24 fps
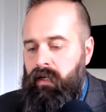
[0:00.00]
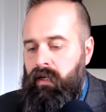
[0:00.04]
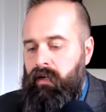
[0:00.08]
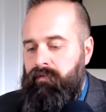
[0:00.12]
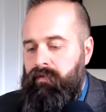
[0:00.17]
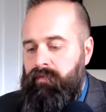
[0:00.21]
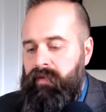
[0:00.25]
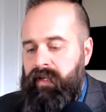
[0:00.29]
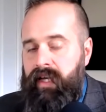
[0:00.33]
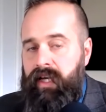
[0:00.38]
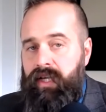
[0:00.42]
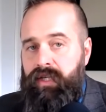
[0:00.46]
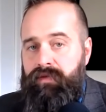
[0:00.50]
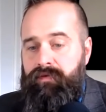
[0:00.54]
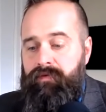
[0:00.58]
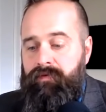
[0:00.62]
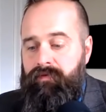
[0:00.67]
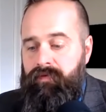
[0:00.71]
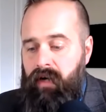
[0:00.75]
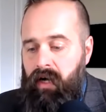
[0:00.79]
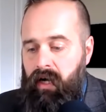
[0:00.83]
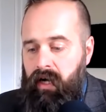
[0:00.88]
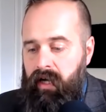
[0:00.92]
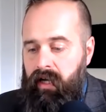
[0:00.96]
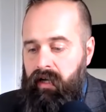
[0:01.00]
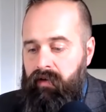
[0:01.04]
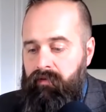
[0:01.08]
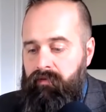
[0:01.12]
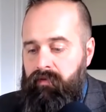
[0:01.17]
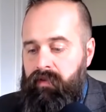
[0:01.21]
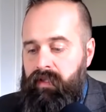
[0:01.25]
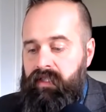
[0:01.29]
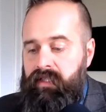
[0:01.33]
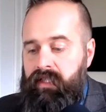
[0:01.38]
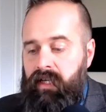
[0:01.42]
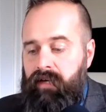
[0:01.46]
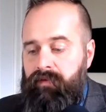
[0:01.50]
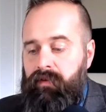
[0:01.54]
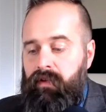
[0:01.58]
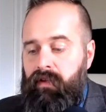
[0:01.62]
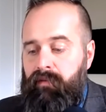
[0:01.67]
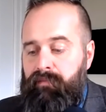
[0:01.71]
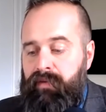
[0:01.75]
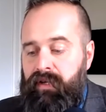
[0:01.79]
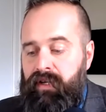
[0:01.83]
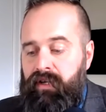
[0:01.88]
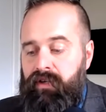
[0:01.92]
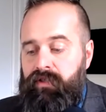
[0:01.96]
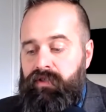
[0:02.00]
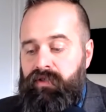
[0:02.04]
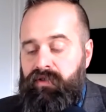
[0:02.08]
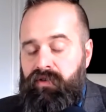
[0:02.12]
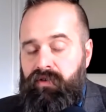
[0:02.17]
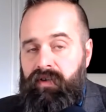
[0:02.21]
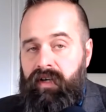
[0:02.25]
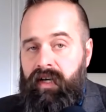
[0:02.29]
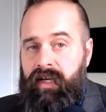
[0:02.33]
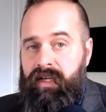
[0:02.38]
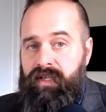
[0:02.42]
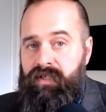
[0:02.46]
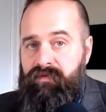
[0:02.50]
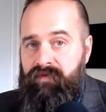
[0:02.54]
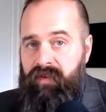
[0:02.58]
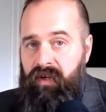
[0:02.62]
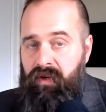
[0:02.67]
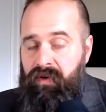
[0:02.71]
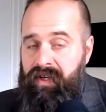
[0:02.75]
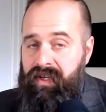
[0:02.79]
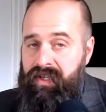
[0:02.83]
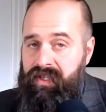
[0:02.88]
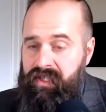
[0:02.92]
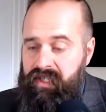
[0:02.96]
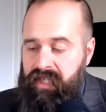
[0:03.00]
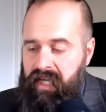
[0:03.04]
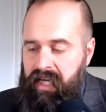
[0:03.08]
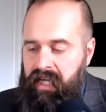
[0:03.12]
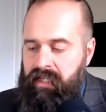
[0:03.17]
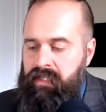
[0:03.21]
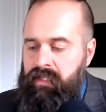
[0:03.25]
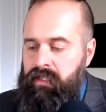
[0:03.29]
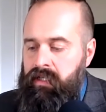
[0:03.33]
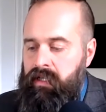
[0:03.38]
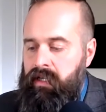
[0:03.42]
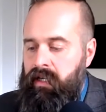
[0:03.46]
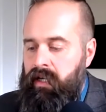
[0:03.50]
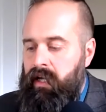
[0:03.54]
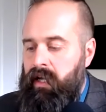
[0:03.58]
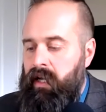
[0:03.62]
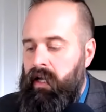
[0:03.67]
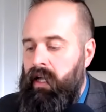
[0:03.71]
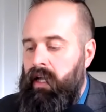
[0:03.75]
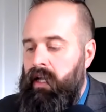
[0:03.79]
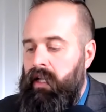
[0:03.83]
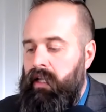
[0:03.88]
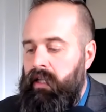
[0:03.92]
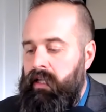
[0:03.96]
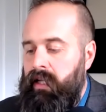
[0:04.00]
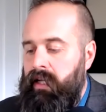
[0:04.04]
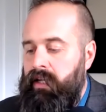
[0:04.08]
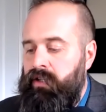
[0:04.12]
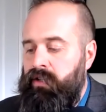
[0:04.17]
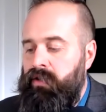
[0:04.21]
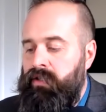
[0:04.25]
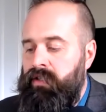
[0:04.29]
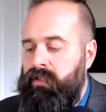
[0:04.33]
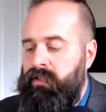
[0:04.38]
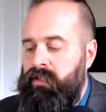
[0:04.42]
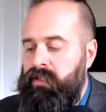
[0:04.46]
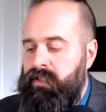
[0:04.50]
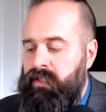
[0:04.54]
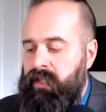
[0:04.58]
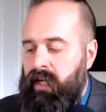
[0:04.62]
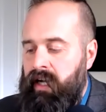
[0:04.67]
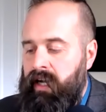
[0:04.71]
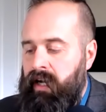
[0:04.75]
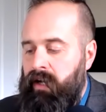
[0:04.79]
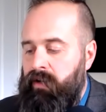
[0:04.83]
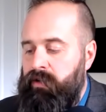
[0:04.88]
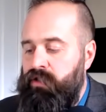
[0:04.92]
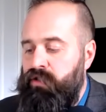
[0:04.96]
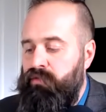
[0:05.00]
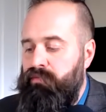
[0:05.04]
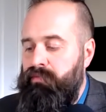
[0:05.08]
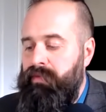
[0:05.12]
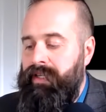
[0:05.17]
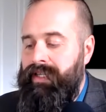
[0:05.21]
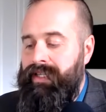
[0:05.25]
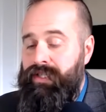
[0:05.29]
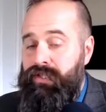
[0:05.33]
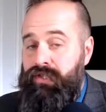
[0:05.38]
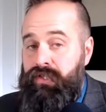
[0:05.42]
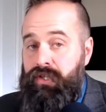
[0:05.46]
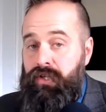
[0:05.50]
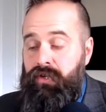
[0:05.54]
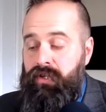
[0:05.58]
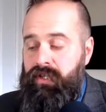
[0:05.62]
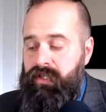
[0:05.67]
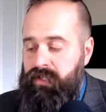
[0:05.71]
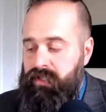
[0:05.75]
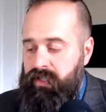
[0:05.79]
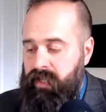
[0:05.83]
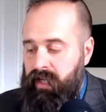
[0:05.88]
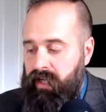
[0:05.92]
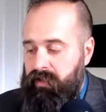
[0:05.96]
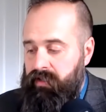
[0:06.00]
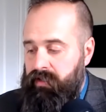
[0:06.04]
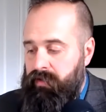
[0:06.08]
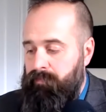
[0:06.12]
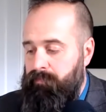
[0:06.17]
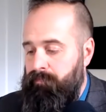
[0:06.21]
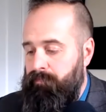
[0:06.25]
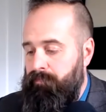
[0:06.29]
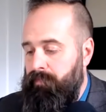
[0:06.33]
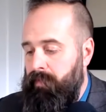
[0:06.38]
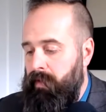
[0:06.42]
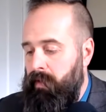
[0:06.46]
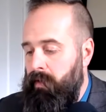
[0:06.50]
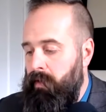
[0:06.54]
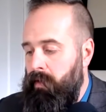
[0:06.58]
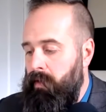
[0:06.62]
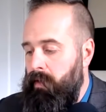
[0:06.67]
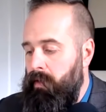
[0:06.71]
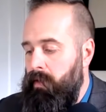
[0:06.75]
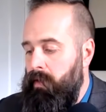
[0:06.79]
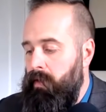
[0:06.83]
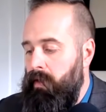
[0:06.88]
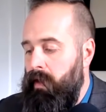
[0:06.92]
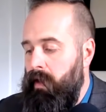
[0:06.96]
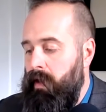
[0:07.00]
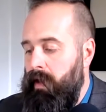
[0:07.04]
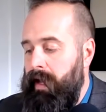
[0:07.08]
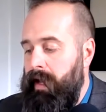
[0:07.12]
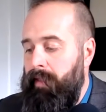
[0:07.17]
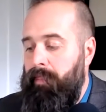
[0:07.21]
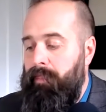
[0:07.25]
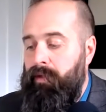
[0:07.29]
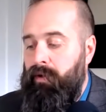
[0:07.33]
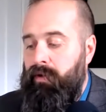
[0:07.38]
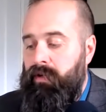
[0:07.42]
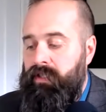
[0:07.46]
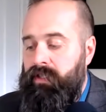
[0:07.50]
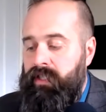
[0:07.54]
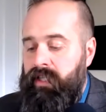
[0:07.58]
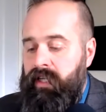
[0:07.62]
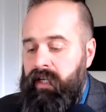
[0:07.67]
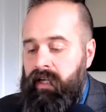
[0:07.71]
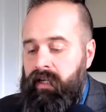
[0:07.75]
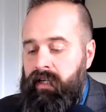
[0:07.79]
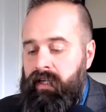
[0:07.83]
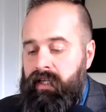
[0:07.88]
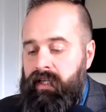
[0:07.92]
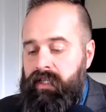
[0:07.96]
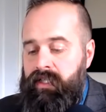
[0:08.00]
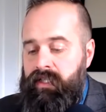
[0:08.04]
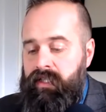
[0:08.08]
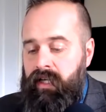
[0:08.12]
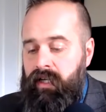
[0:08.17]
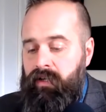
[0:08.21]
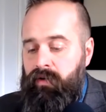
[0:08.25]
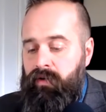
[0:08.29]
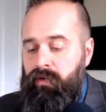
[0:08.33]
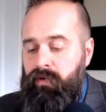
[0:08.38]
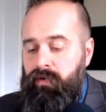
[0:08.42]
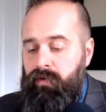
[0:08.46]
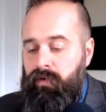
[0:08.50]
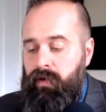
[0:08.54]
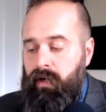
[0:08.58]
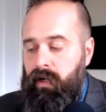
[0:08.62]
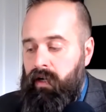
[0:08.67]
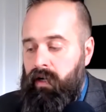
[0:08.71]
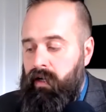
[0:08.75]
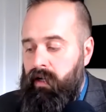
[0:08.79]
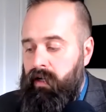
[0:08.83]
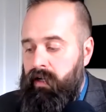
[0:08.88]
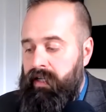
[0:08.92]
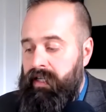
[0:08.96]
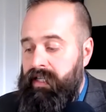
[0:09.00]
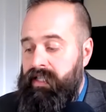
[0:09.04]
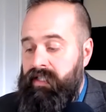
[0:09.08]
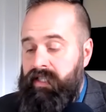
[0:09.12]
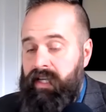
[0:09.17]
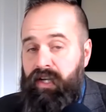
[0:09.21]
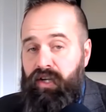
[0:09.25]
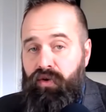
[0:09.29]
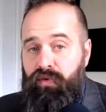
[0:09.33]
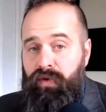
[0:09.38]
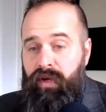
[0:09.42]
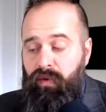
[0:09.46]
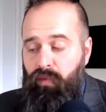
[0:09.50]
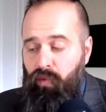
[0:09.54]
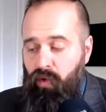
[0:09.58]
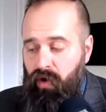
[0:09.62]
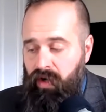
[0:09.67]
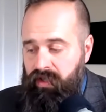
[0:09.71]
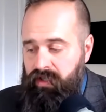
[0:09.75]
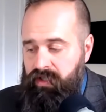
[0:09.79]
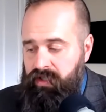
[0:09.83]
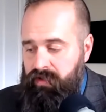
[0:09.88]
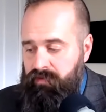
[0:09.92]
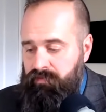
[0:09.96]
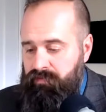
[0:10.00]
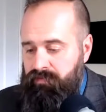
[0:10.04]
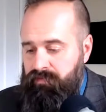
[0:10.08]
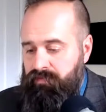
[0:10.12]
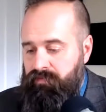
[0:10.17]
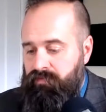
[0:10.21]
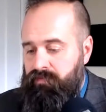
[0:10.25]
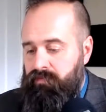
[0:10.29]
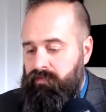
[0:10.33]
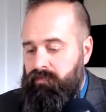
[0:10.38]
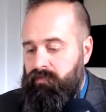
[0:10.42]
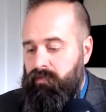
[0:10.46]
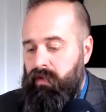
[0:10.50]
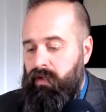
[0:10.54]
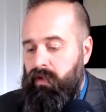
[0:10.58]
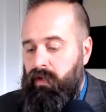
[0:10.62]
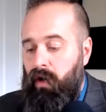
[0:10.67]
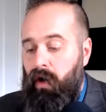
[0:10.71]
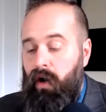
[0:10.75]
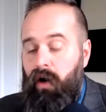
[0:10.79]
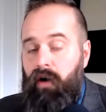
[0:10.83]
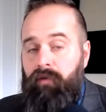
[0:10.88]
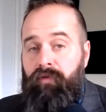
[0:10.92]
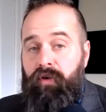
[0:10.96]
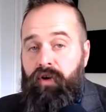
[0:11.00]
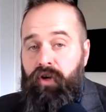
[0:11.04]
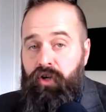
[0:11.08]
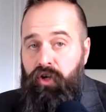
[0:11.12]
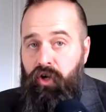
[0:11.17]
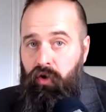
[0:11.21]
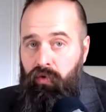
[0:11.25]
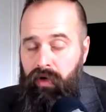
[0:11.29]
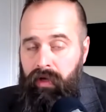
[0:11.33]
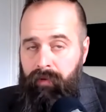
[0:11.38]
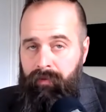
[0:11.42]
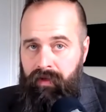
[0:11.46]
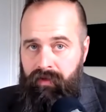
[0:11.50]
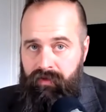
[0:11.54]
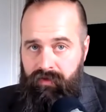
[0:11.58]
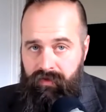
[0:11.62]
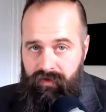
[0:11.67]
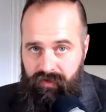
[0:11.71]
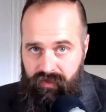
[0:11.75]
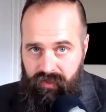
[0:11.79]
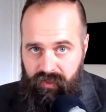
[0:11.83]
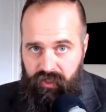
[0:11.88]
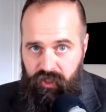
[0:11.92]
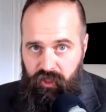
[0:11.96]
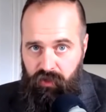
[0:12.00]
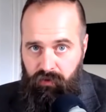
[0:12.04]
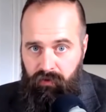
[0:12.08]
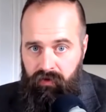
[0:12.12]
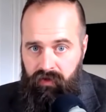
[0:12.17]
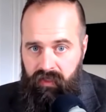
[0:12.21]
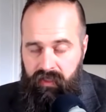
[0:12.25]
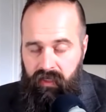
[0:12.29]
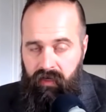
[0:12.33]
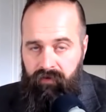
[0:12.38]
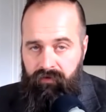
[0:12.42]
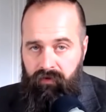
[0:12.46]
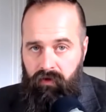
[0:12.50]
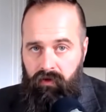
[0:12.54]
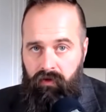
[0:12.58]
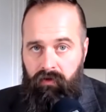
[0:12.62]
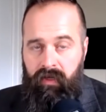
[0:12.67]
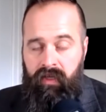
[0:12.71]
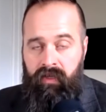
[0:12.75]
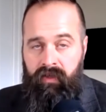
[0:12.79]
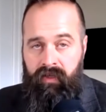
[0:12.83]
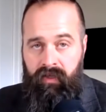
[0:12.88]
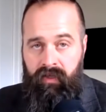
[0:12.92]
From the age of 5, the devil appeared to her as various saints, led her to desire to be considered a saint. At 13, he said who he was, offered an agreement. So this is a deal with the devil